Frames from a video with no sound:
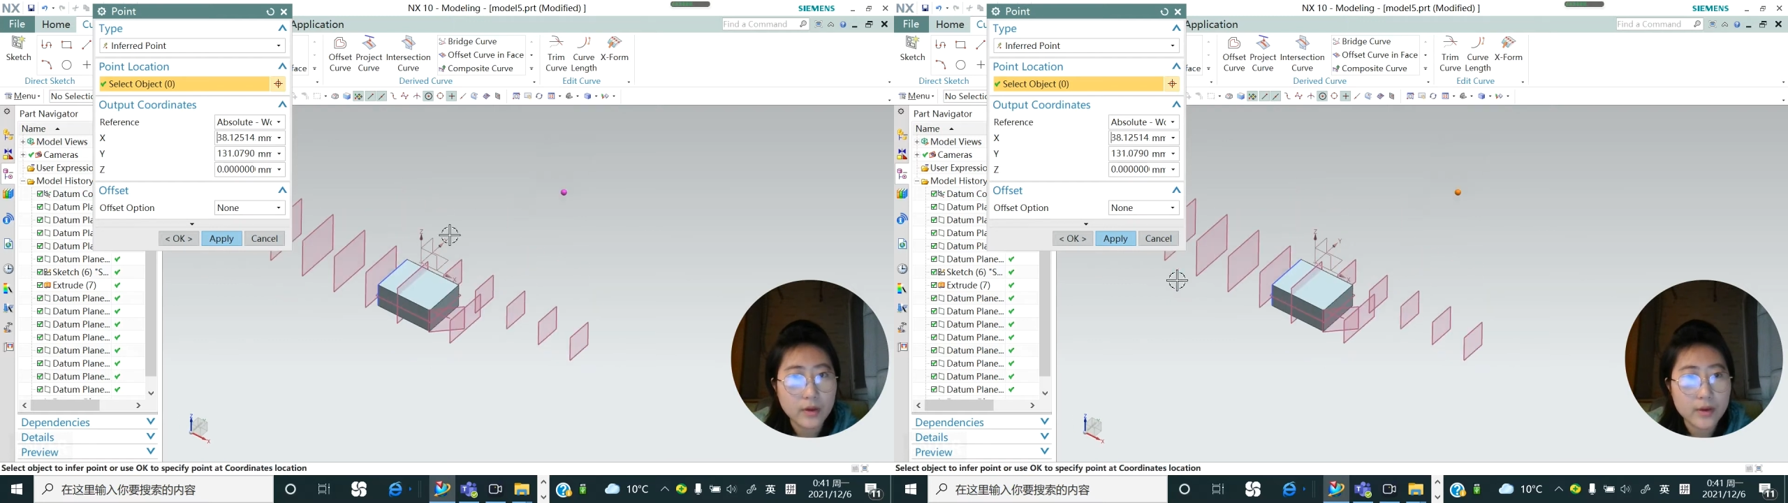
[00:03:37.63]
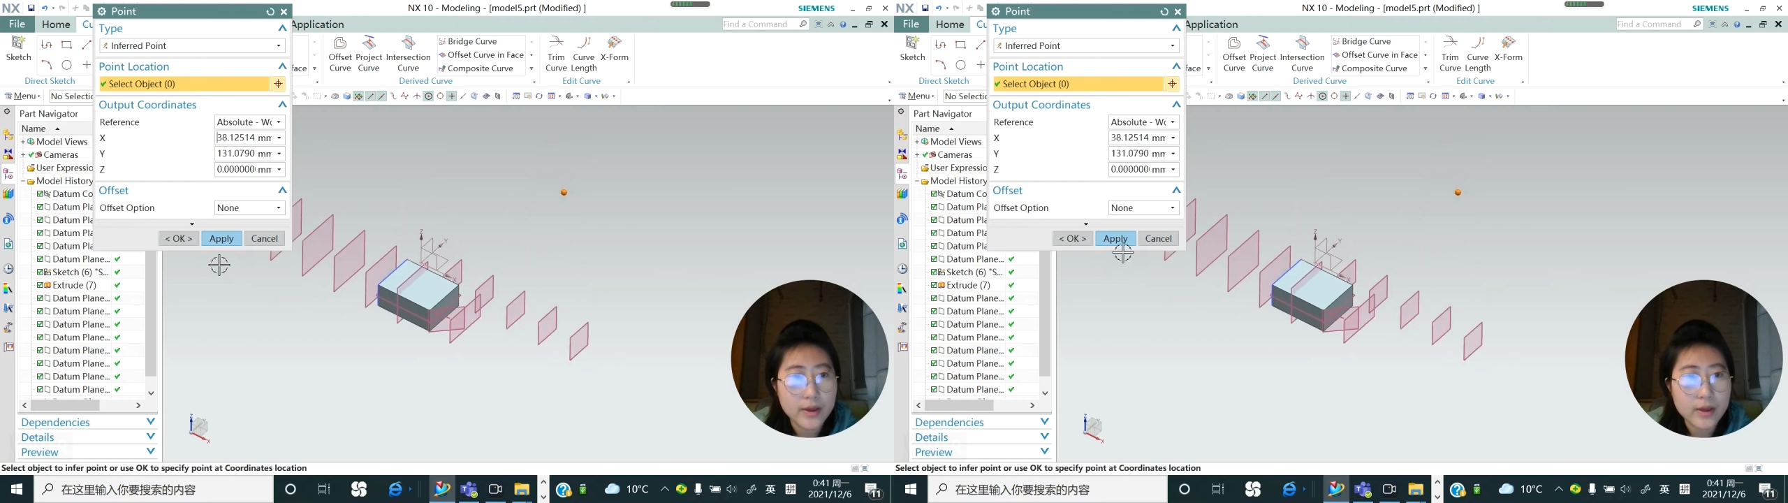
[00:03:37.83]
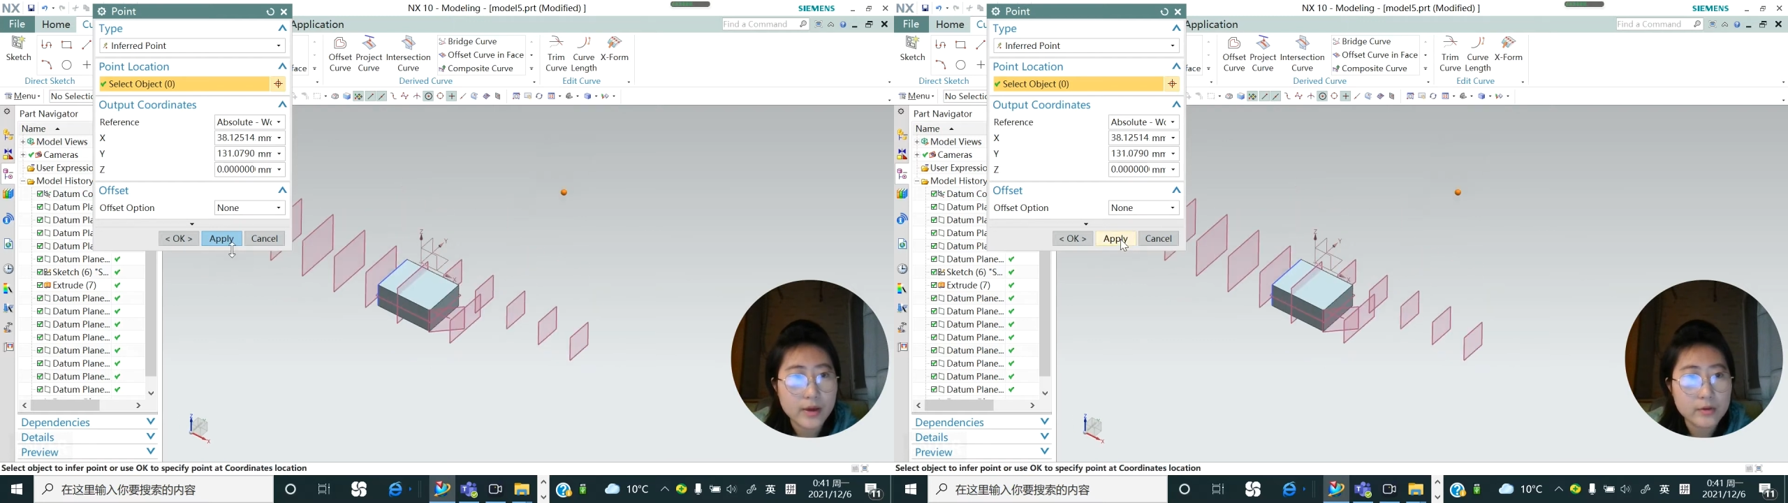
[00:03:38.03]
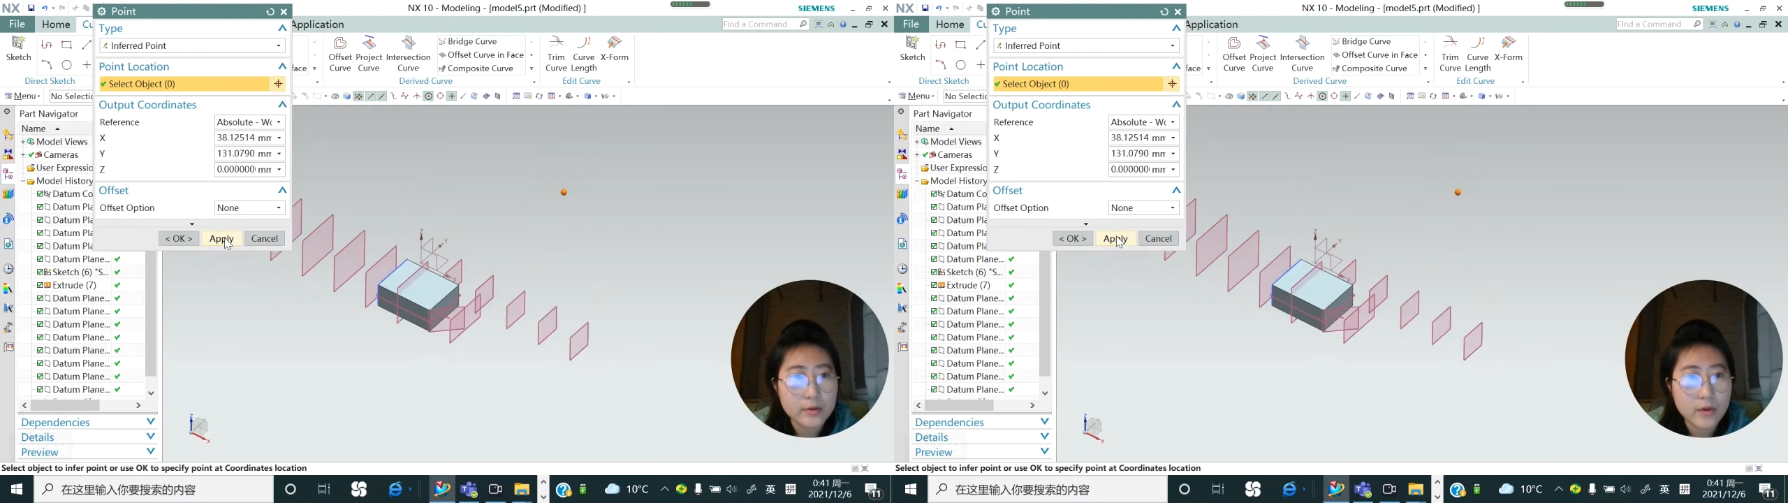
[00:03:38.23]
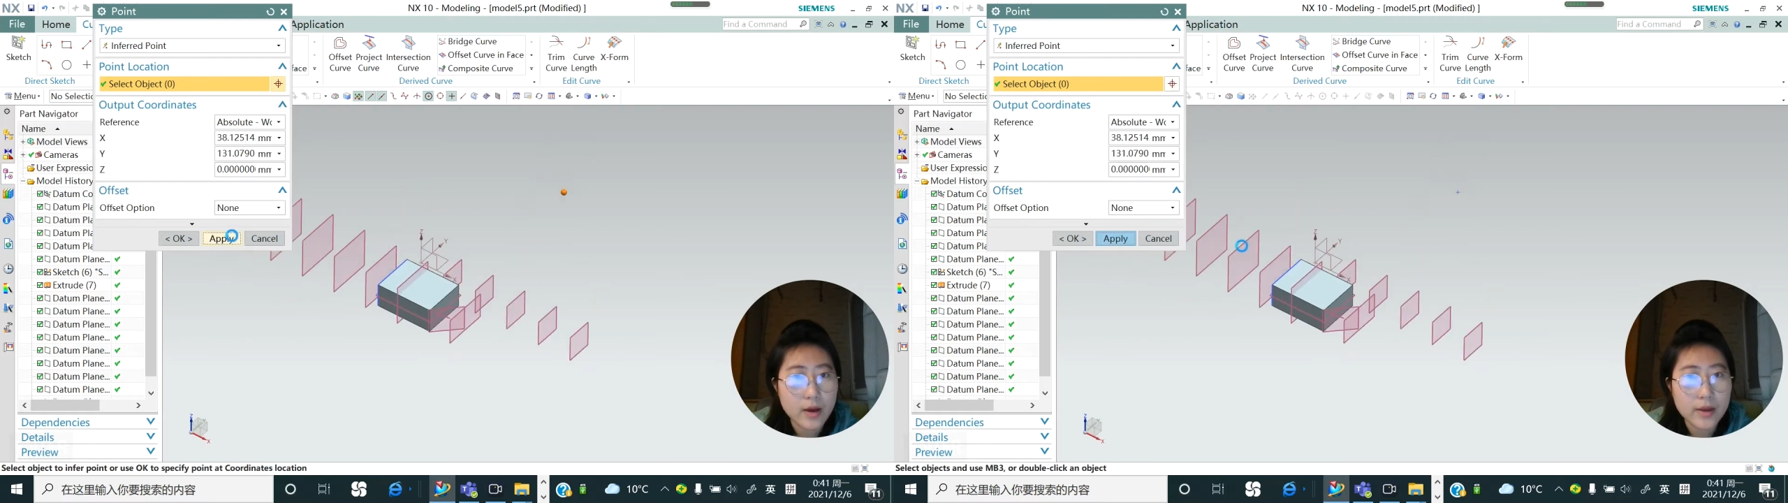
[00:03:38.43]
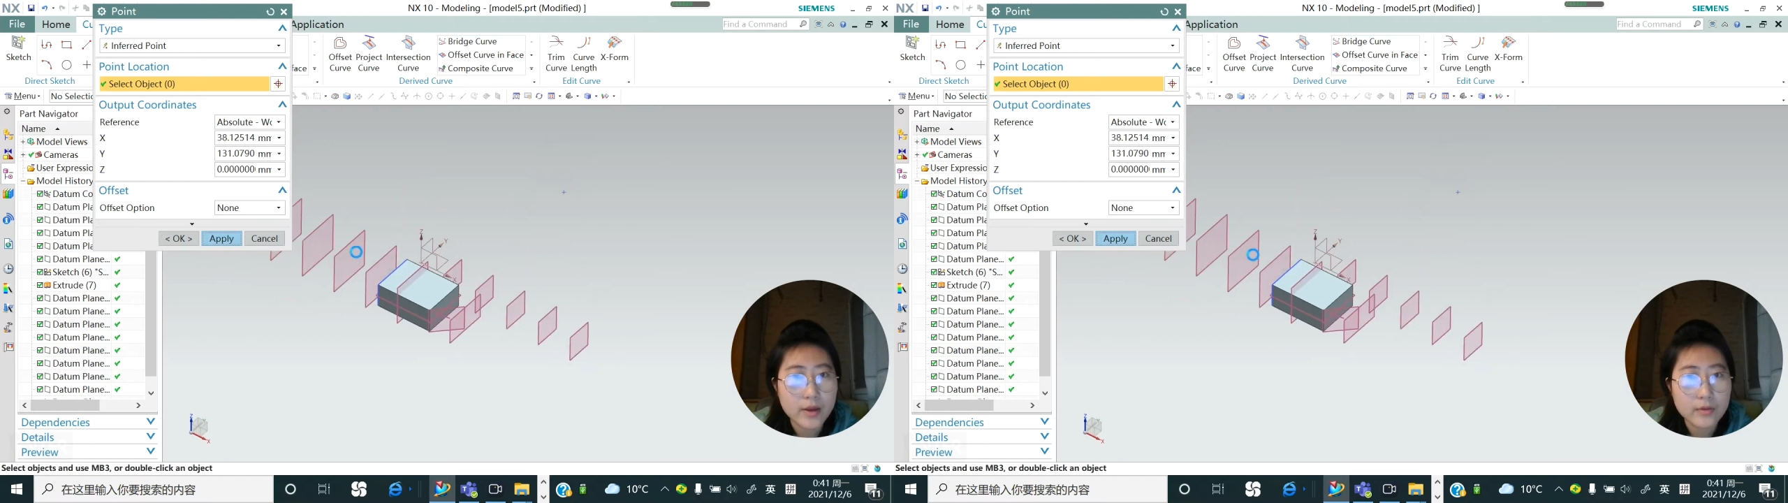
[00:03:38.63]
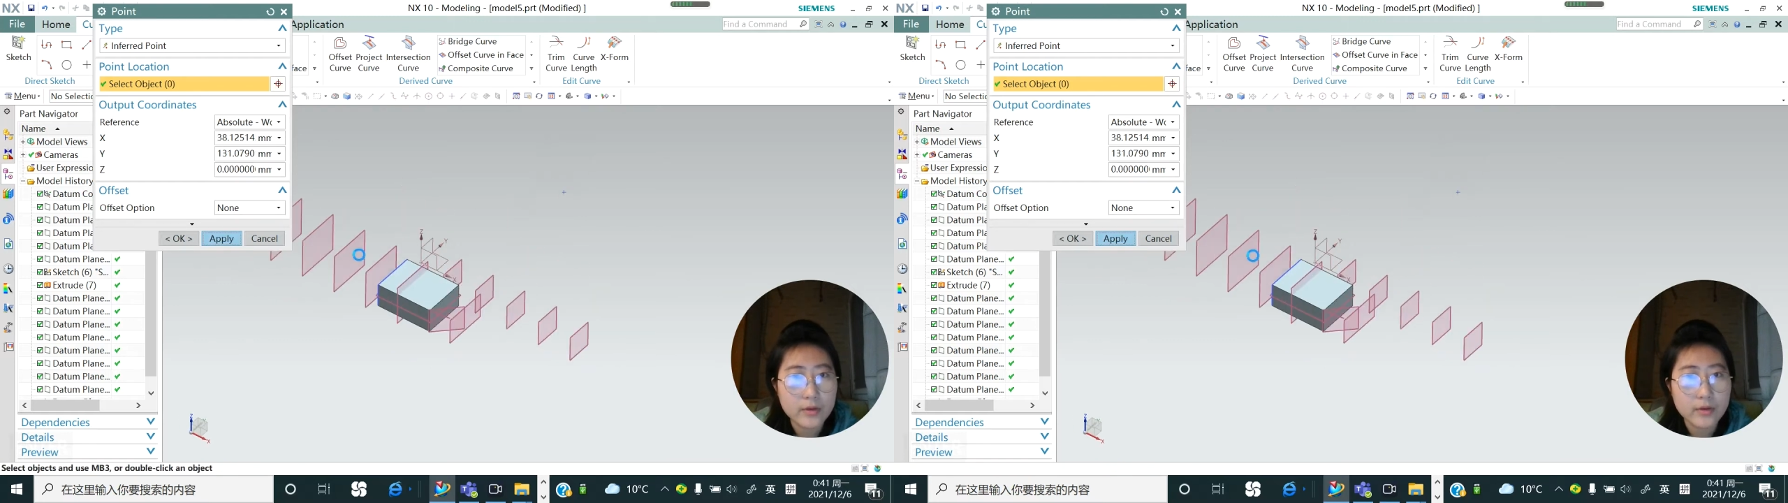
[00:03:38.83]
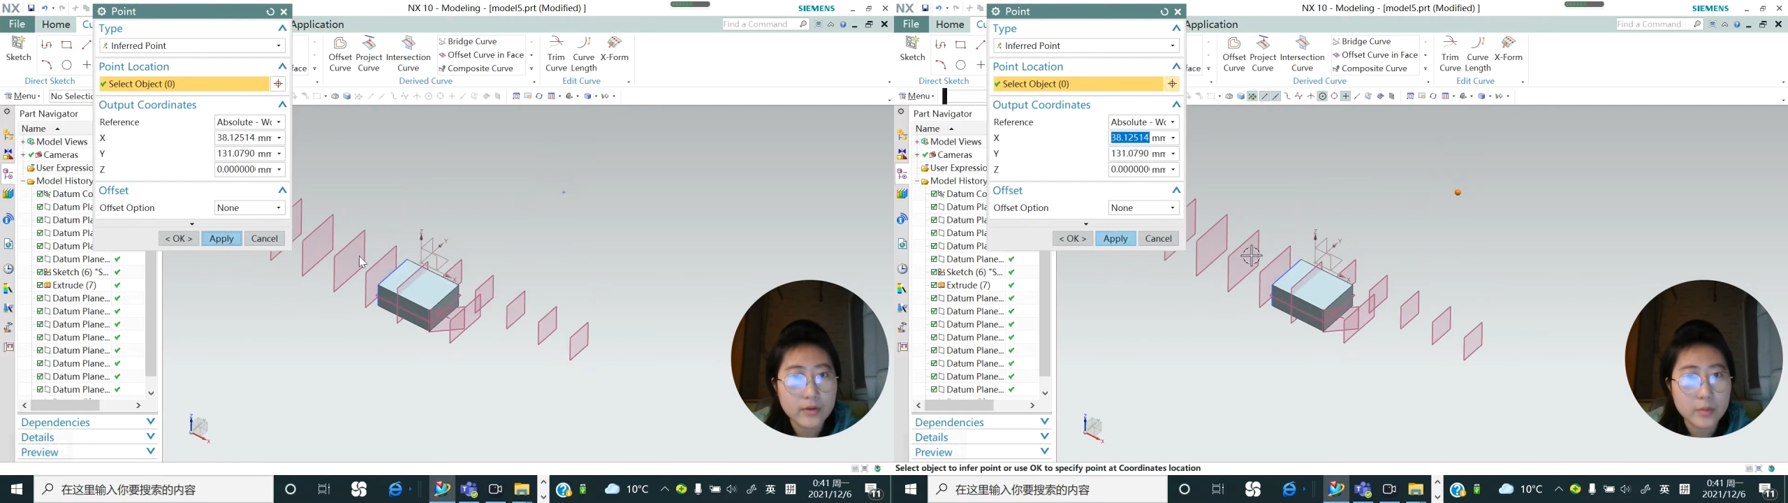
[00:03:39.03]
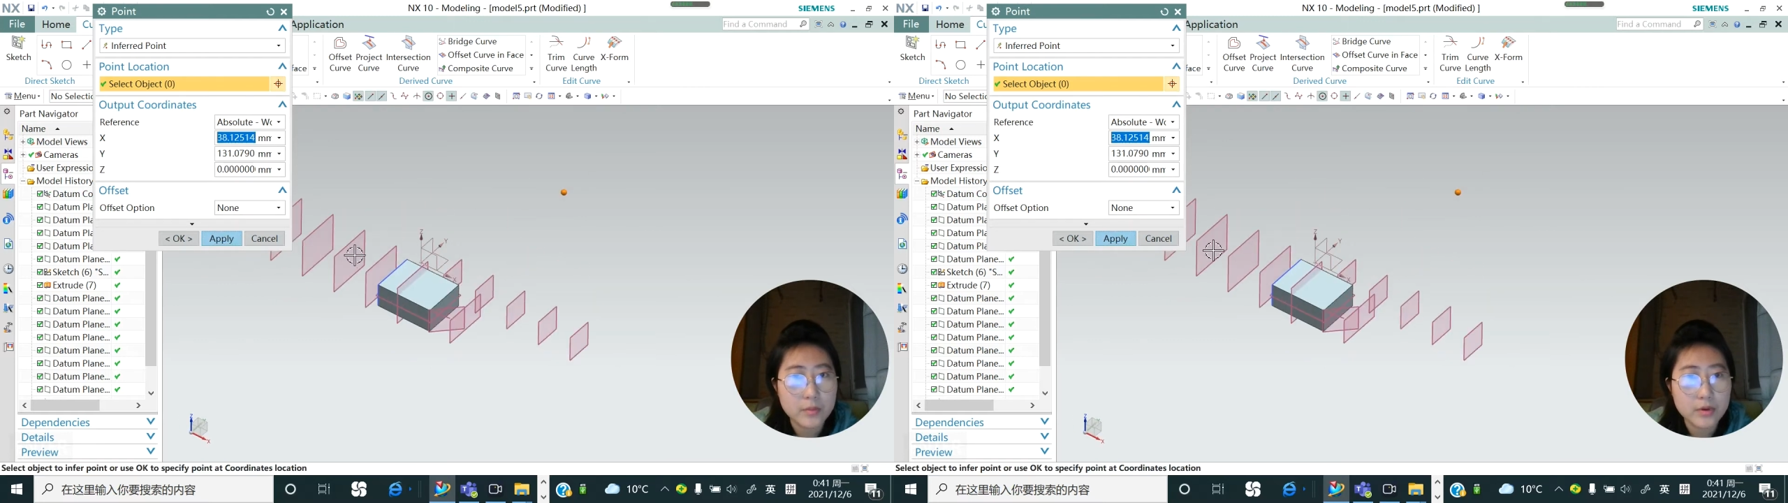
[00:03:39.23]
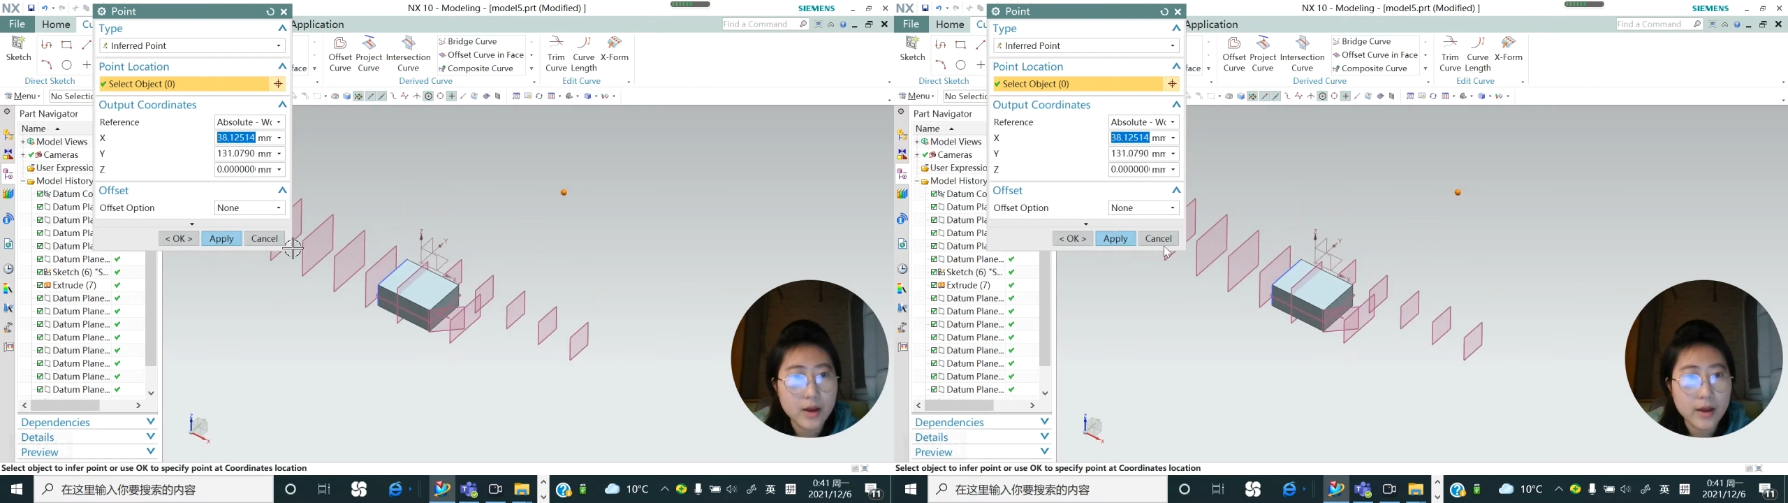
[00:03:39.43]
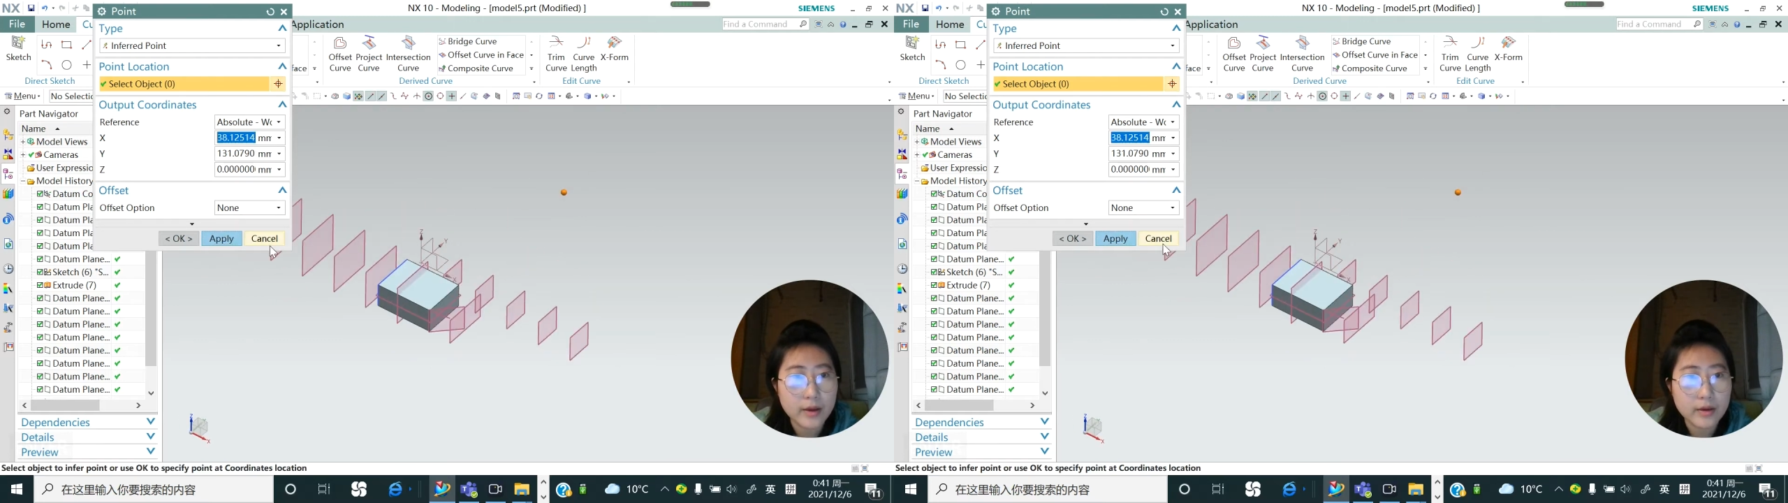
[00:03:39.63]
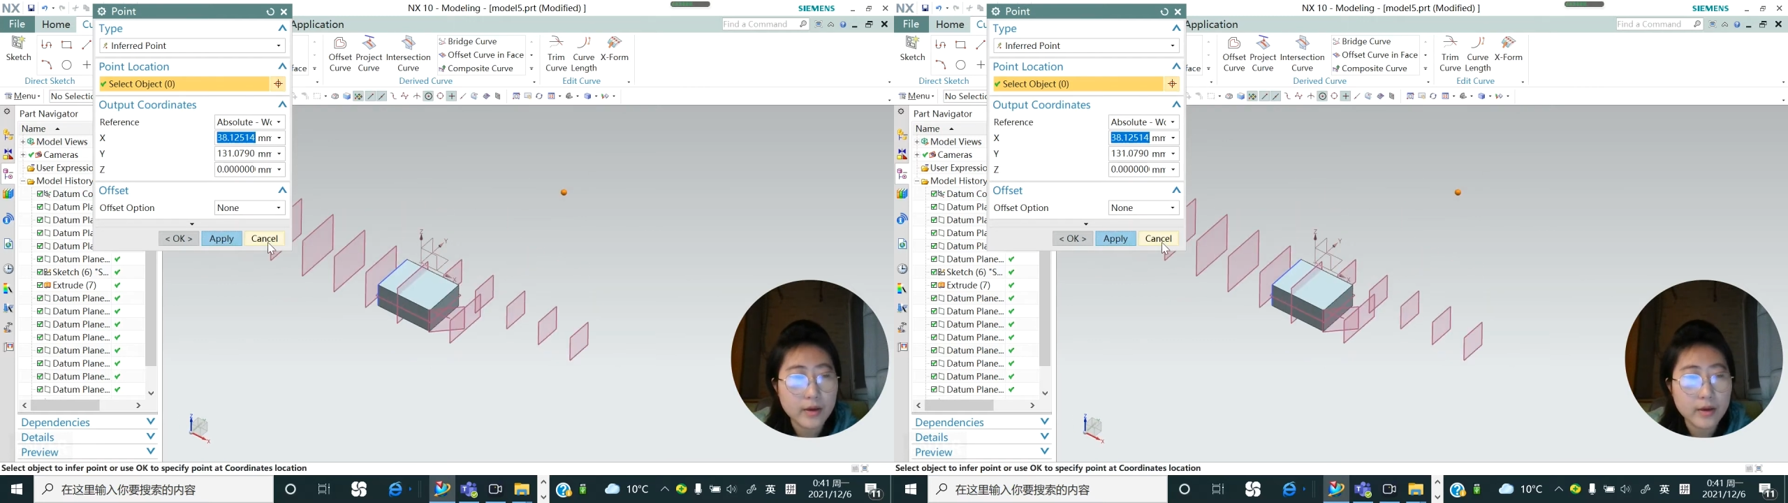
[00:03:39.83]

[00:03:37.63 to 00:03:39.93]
here, so I hit it apply.